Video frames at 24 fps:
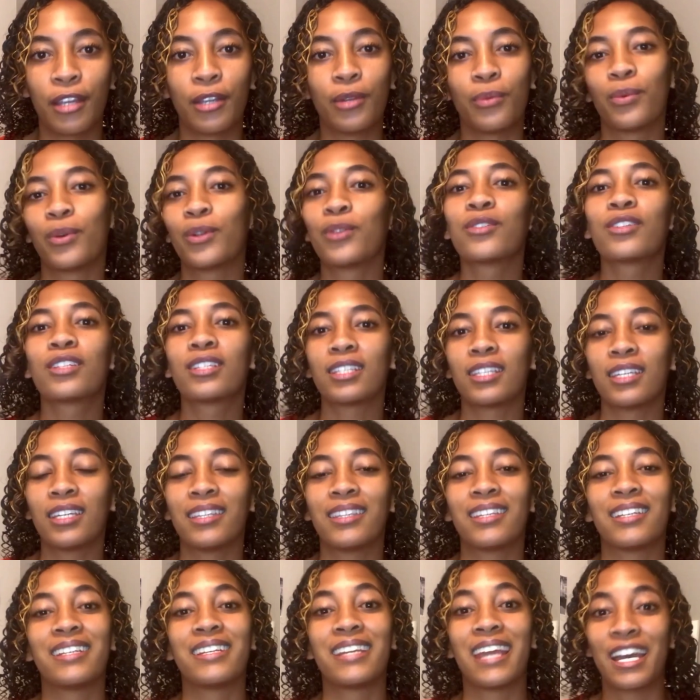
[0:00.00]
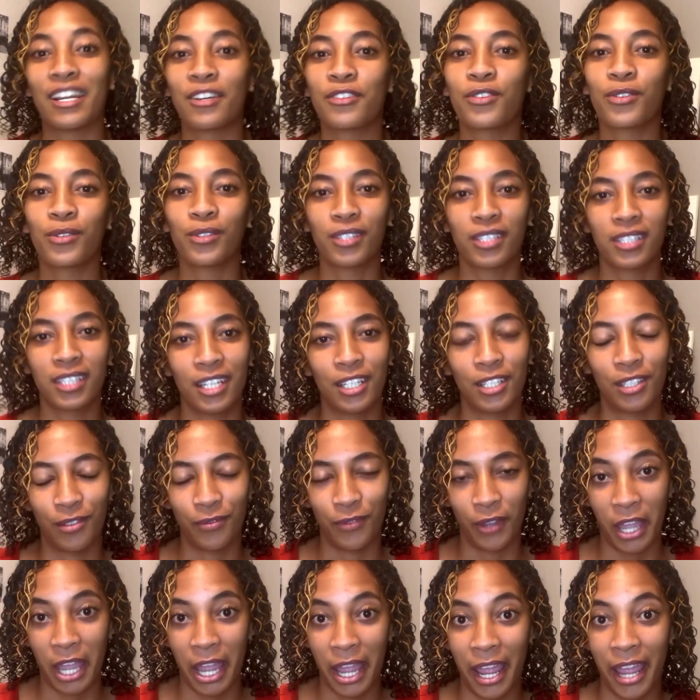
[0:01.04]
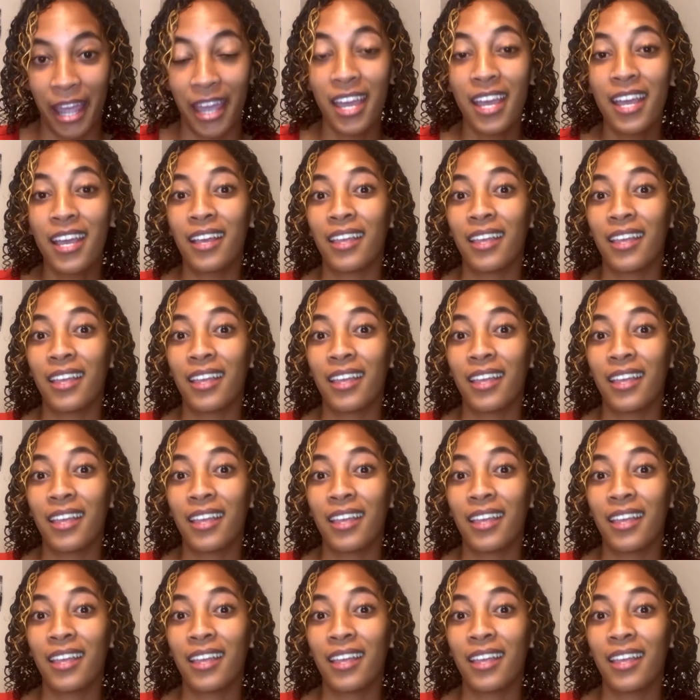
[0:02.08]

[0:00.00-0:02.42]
you won't see the natural state of your hair.